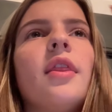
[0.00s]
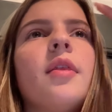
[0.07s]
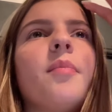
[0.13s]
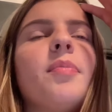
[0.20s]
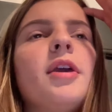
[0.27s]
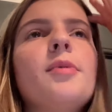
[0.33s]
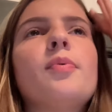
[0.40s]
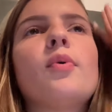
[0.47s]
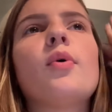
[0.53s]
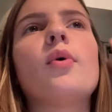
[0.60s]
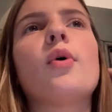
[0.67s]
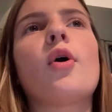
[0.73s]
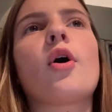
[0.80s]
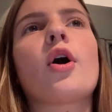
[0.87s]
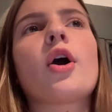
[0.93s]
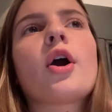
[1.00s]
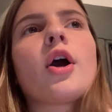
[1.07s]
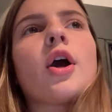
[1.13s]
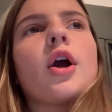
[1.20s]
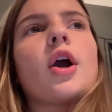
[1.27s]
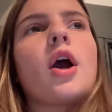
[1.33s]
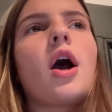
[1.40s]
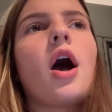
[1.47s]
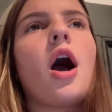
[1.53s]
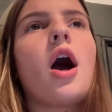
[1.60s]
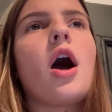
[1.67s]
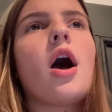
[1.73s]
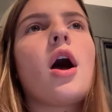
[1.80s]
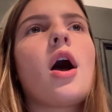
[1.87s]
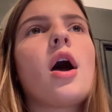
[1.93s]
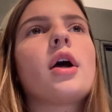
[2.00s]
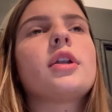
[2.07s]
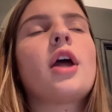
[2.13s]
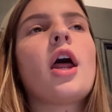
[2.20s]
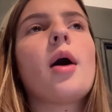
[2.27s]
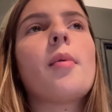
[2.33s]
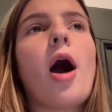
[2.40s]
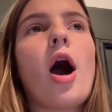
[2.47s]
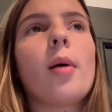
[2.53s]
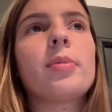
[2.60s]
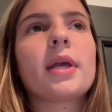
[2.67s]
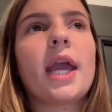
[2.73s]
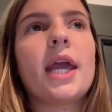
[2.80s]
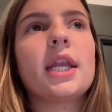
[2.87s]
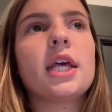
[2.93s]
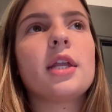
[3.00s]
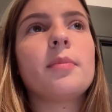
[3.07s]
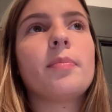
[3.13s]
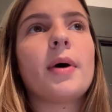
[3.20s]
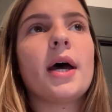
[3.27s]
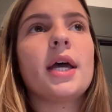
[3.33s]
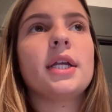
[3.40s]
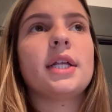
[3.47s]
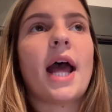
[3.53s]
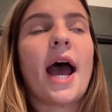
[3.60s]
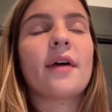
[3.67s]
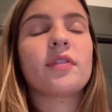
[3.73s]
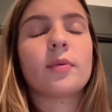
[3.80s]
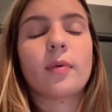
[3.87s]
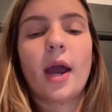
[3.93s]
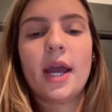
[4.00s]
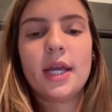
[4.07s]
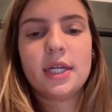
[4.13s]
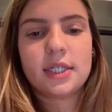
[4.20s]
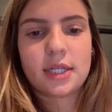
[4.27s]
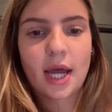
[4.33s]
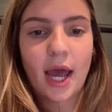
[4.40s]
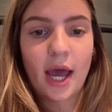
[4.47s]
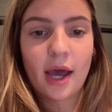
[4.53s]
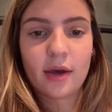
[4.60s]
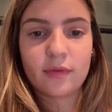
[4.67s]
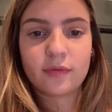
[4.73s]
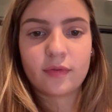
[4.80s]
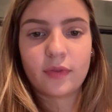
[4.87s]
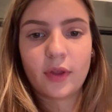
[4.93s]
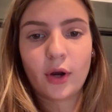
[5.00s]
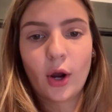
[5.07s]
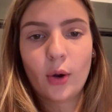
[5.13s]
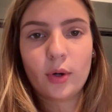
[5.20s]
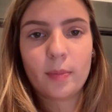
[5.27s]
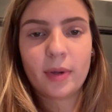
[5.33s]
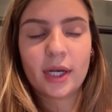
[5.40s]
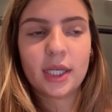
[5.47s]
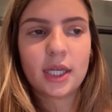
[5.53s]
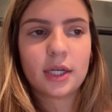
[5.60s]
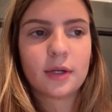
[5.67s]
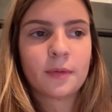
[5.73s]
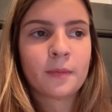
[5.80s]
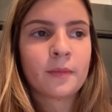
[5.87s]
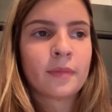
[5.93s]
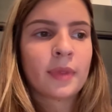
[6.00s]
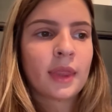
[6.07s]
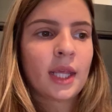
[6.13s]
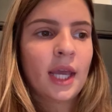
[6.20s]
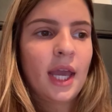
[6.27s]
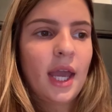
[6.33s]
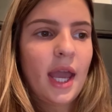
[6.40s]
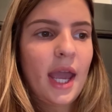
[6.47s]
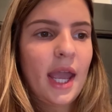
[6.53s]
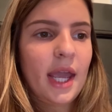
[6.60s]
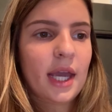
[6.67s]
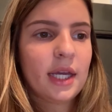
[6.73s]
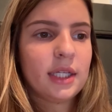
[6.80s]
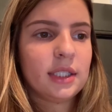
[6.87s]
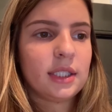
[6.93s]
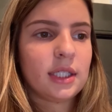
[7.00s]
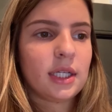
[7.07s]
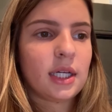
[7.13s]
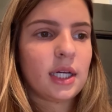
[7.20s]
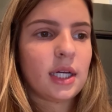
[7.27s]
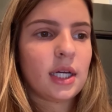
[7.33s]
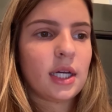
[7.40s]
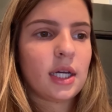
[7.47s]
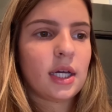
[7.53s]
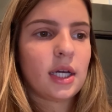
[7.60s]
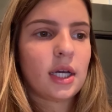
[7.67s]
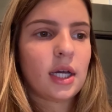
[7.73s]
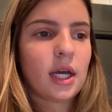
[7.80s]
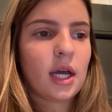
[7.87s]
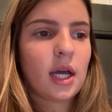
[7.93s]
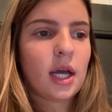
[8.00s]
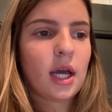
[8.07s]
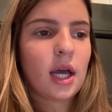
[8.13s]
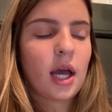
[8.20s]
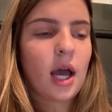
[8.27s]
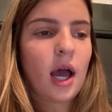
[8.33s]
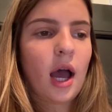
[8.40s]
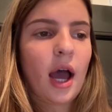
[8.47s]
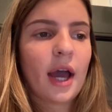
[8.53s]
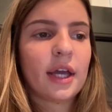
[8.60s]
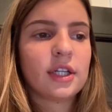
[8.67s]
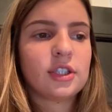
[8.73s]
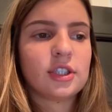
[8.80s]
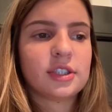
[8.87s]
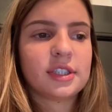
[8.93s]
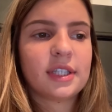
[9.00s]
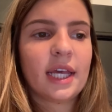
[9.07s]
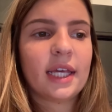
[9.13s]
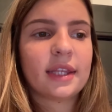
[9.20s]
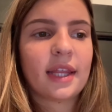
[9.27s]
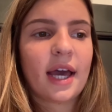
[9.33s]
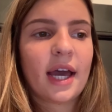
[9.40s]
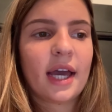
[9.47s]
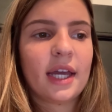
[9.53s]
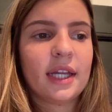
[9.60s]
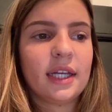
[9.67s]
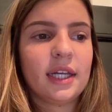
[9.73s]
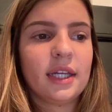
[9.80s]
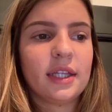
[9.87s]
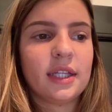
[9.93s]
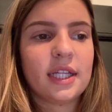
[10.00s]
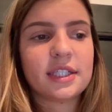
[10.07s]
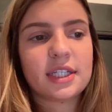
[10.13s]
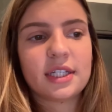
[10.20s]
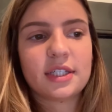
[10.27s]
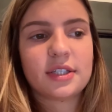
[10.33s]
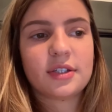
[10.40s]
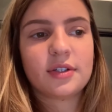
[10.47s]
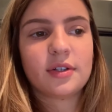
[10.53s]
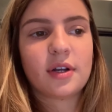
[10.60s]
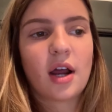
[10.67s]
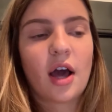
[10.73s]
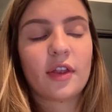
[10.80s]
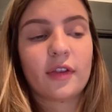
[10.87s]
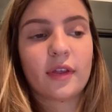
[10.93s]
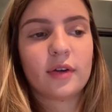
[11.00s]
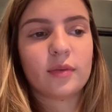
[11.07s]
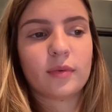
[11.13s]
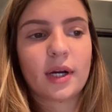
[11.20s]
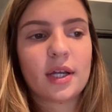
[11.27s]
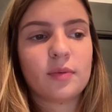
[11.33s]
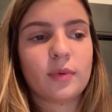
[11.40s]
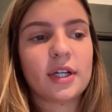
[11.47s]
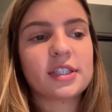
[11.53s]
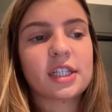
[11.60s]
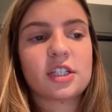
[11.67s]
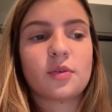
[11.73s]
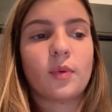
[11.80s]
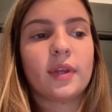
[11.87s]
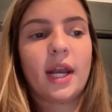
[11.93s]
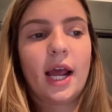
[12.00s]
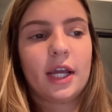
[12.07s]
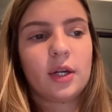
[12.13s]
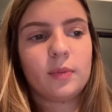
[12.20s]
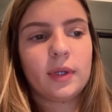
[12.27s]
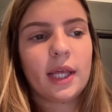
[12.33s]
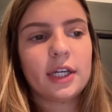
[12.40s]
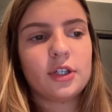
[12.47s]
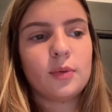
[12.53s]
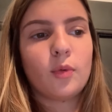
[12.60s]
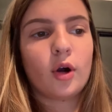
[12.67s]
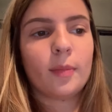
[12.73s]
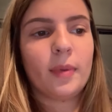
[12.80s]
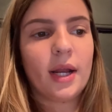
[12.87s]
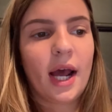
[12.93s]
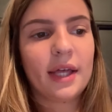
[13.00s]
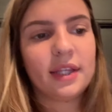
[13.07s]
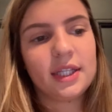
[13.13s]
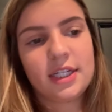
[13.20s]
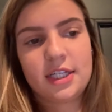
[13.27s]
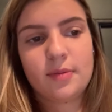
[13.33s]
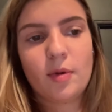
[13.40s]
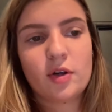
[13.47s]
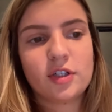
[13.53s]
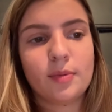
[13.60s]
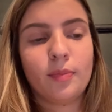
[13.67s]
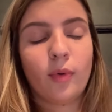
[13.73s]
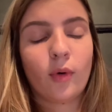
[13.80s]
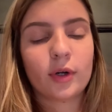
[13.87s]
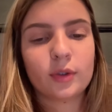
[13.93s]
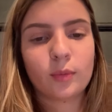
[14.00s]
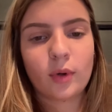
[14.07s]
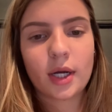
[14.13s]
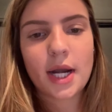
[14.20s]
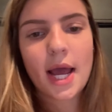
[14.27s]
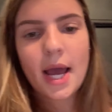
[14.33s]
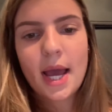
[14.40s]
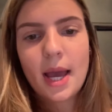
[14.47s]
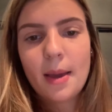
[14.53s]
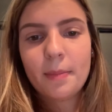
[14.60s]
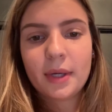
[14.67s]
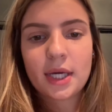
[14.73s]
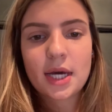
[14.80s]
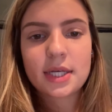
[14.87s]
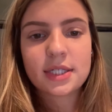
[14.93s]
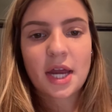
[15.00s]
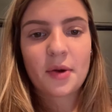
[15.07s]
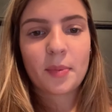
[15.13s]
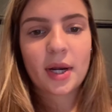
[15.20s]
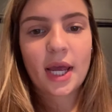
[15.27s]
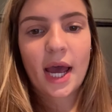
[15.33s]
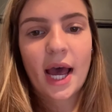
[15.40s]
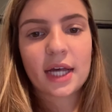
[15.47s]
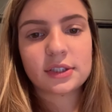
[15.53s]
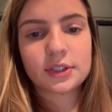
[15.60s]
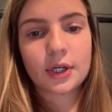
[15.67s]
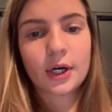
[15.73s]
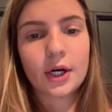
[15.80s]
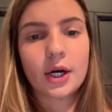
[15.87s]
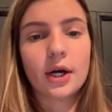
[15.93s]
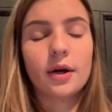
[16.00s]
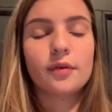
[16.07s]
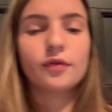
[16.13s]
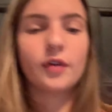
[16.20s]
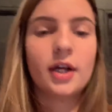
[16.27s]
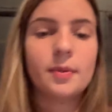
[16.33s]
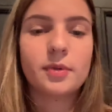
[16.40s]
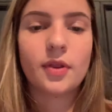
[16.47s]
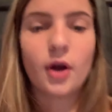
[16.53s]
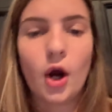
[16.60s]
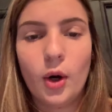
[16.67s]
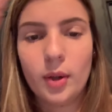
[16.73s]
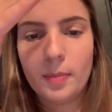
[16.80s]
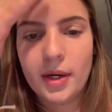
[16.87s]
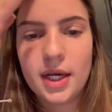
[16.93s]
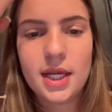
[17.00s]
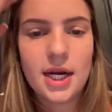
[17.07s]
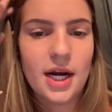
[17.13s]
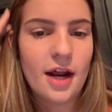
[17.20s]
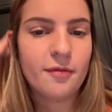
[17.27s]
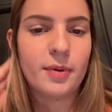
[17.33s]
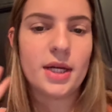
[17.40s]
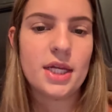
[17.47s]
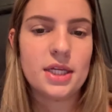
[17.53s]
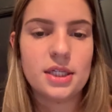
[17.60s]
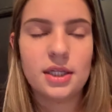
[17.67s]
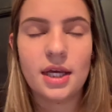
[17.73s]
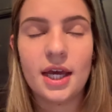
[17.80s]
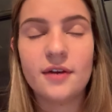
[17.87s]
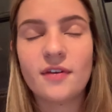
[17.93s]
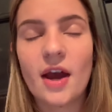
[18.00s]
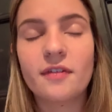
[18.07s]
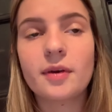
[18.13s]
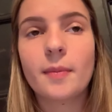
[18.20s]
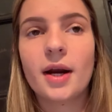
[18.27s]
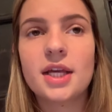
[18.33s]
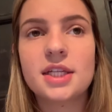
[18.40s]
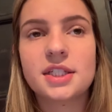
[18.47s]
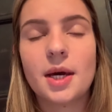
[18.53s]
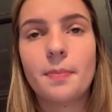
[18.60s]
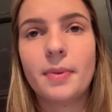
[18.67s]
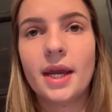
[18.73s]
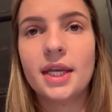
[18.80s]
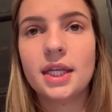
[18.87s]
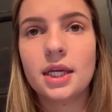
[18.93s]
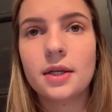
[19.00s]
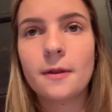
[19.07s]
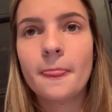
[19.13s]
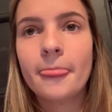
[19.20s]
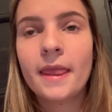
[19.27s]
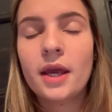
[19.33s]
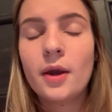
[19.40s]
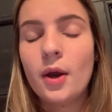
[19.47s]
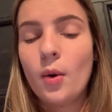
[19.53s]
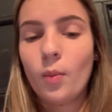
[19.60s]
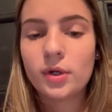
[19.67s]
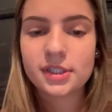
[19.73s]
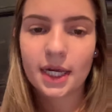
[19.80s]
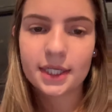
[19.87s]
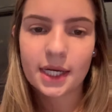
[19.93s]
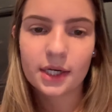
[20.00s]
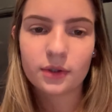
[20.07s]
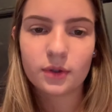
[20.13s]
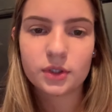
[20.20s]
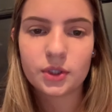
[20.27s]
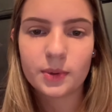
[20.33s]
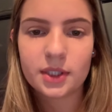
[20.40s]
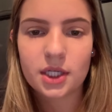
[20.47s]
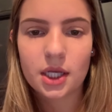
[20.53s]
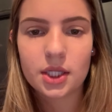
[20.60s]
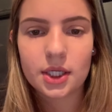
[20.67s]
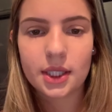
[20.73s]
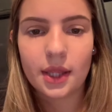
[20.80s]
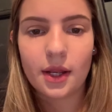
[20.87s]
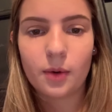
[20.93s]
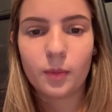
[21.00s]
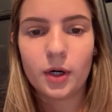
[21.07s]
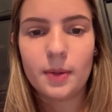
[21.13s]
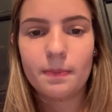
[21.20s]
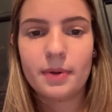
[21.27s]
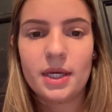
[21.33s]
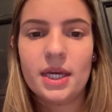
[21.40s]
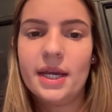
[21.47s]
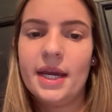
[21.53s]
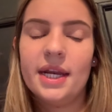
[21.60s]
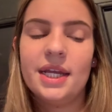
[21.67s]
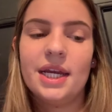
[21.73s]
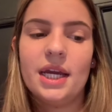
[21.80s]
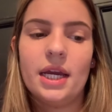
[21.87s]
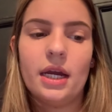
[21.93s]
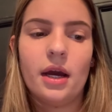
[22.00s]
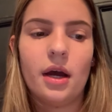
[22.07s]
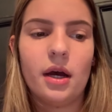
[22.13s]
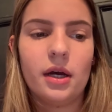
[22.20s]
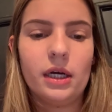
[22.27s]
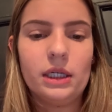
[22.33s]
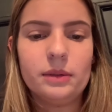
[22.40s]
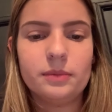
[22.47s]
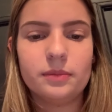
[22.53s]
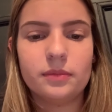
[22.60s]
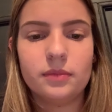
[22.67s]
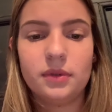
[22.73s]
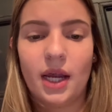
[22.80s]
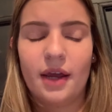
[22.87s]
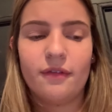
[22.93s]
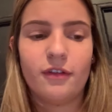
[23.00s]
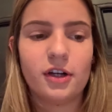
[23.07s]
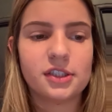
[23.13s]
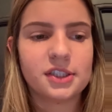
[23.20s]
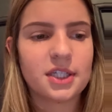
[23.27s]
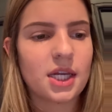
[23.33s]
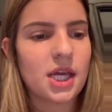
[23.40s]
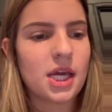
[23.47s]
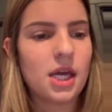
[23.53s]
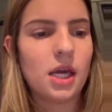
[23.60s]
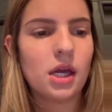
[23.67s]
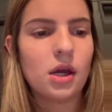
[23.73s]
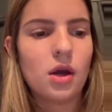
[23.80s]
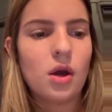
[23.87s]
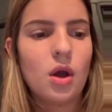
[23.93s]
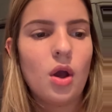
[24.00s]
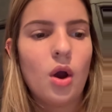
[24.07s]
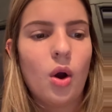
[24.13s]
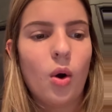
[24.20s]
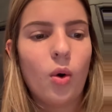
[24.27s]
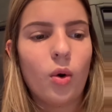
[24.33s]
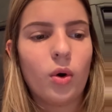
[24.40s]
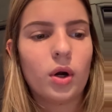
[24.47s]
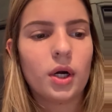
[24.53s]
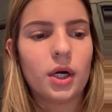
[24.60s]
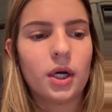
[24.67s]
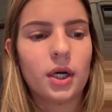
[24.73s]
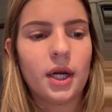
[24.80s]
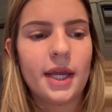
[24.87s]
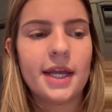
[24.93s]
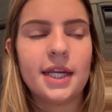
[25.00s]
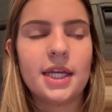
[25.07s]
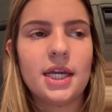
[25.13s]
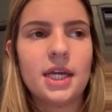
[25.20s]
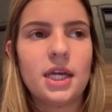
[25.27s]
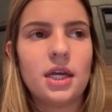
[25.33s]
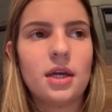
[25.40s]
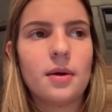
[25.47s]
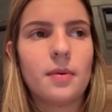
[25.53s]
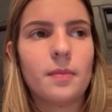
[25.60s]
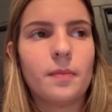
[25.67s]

people are not obligated, but have the right to have their own opinion. And I just think that this is, other than risk is the one that I could relate to more, but I think this is the most important one, because everybody has their freedom to their own opinion. And if everybody's opinion was identical to each other, then there wouldn't be any diversity or any